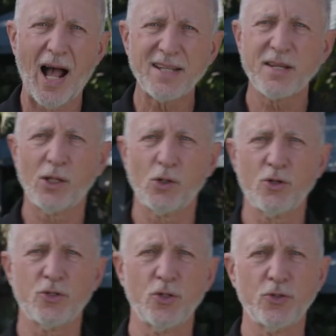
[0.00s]
I tell
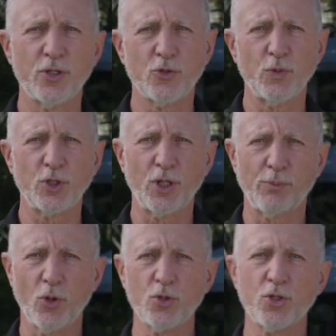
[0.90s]
our associates we should
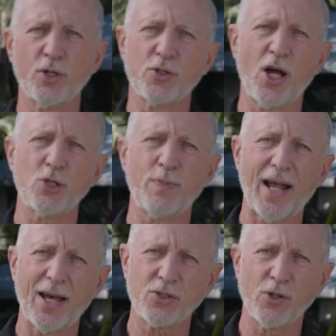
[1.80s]
approach our jobs
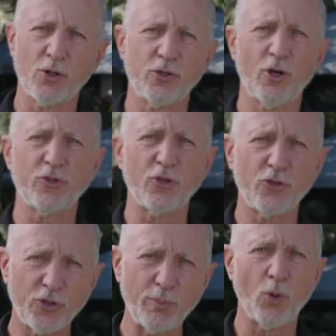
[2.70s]
by asking ourselves a
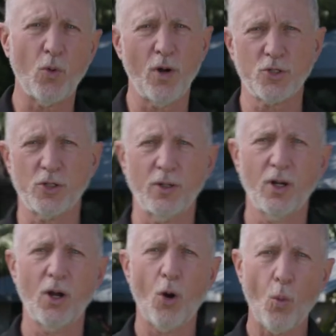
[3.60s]
simple question
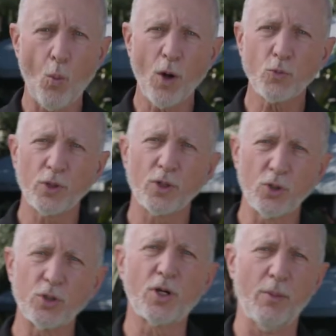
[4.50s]
What would a
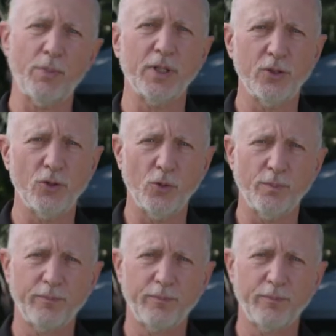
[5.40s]
good company do?